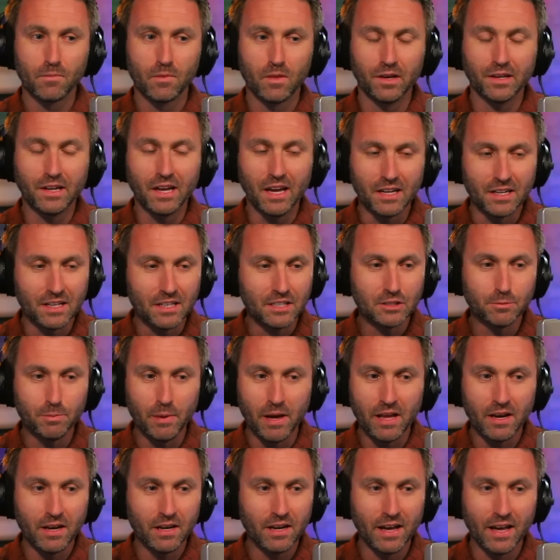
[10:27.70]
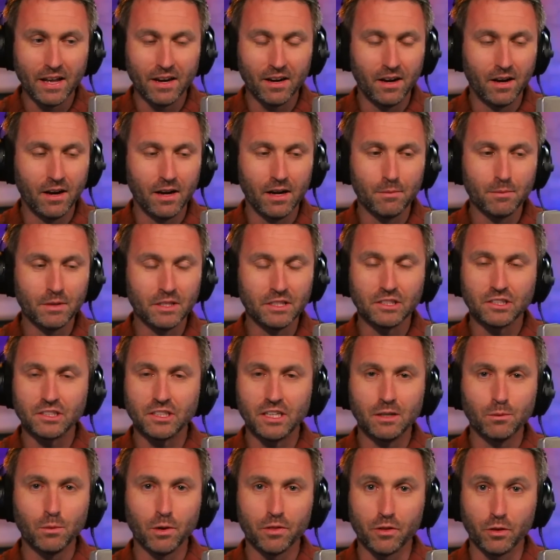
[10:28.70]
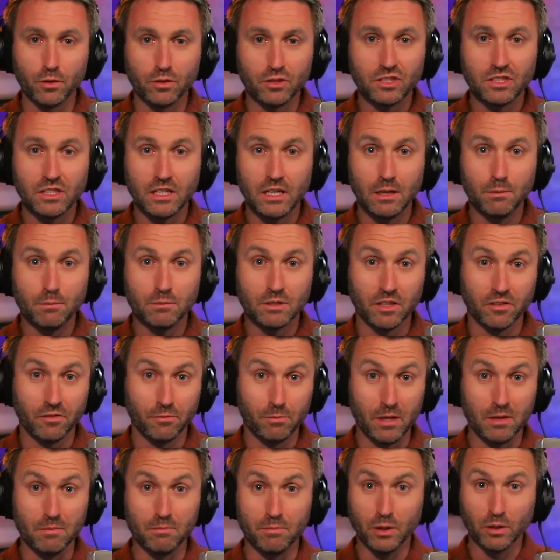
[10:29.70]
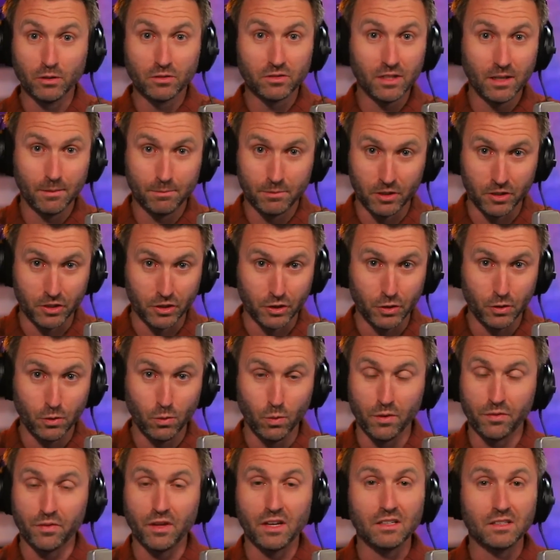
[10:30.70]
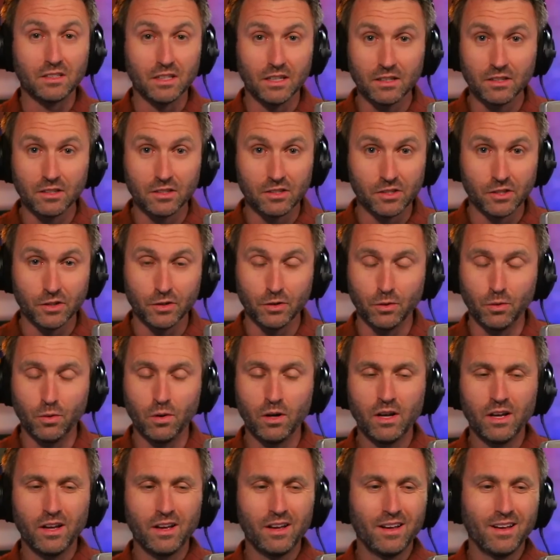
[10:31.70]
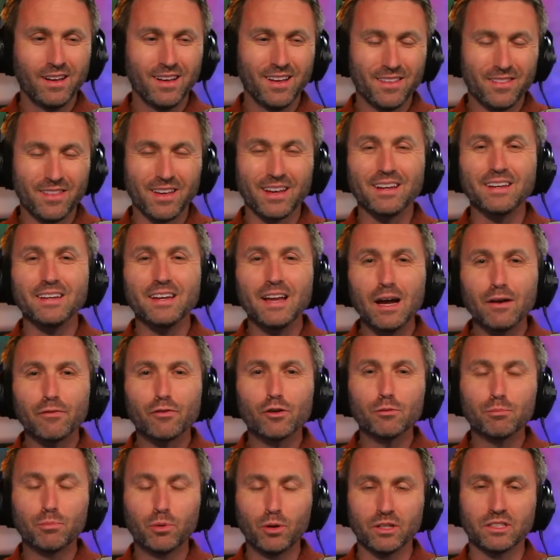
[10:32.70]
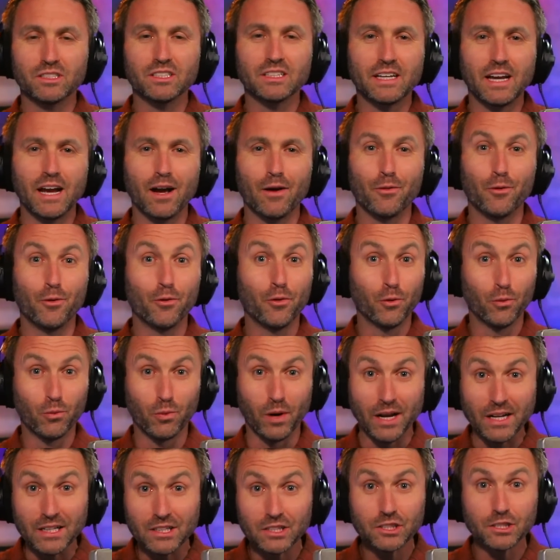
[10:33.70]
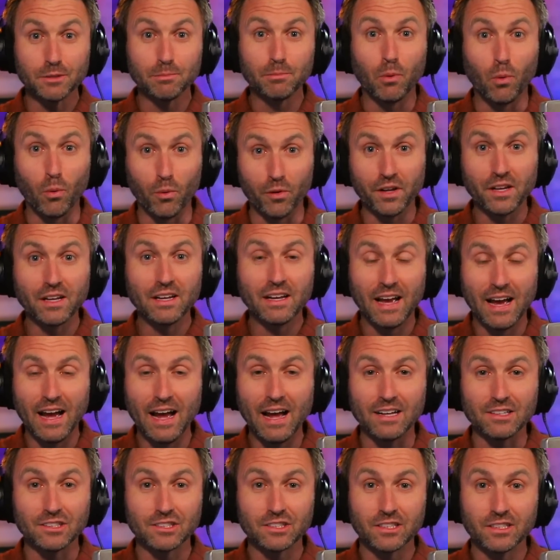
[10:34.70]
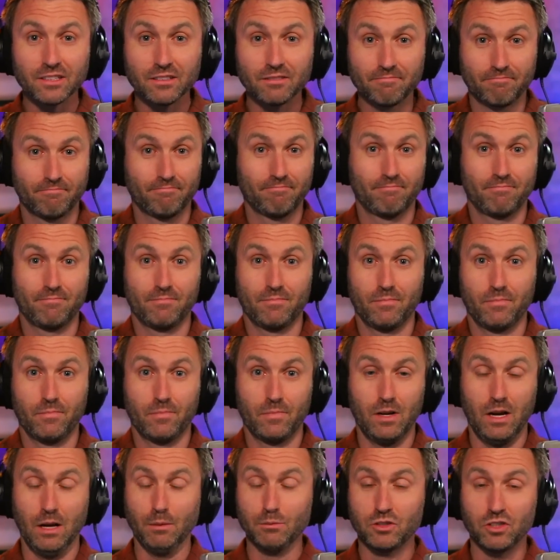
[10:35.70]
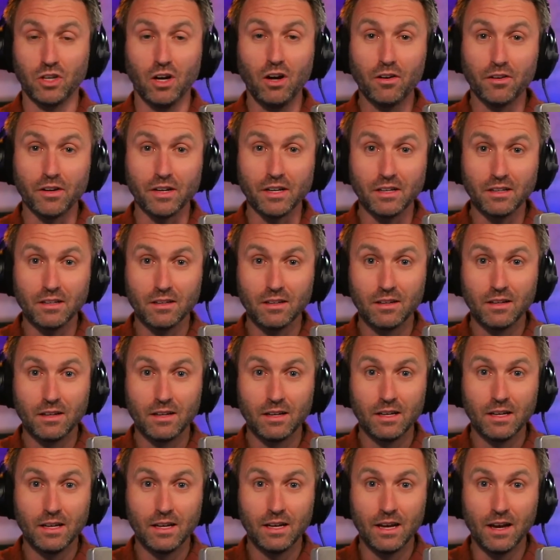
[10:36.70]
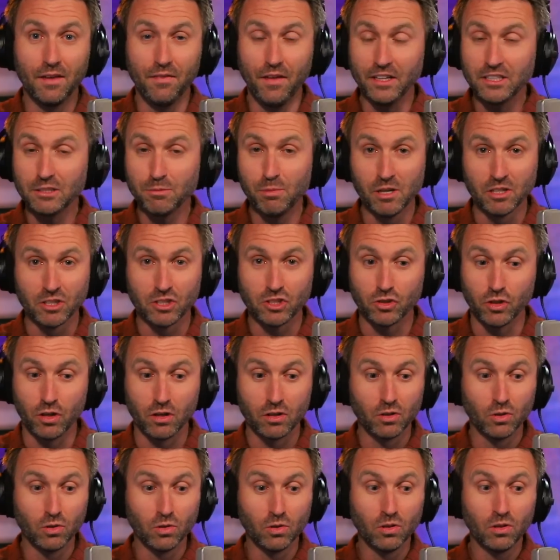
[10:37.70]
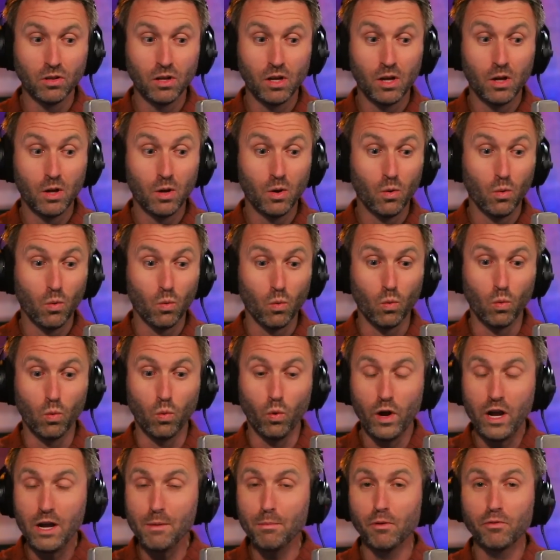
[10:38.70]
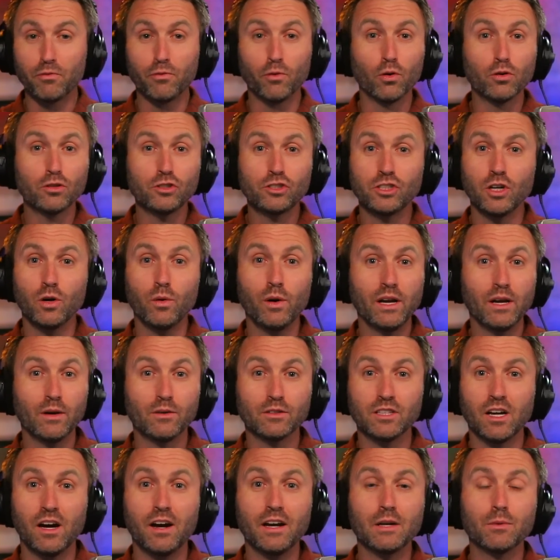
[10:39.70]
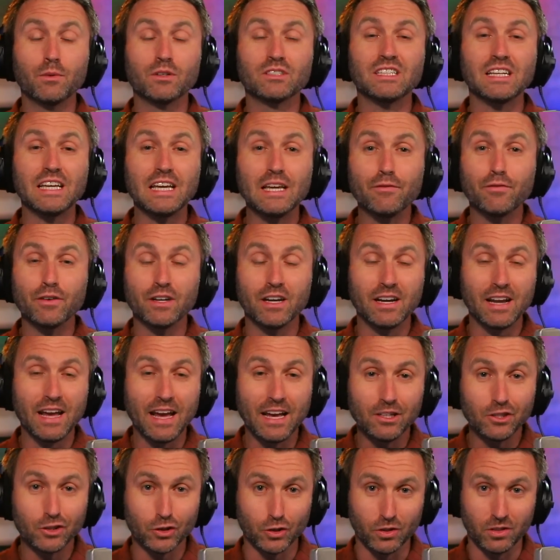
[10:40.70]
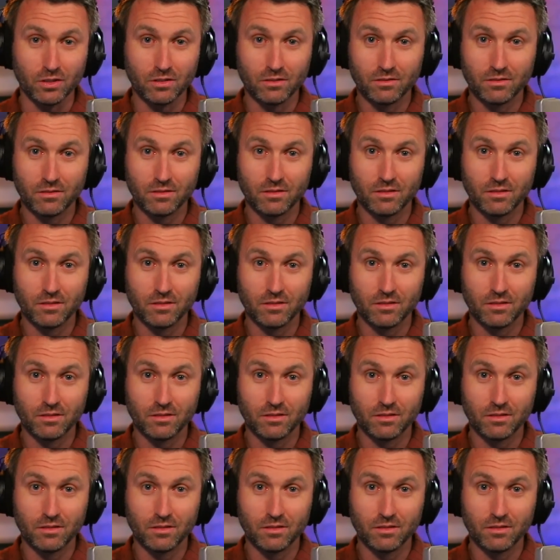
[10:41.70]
Again, he's been in Anaheim. He's seen what those teams have been built up to do, what they didn't do. They never put together the right supporting cast. I'm sorry. And that's been a struggle way before Shohei Ohtani was even an Angel.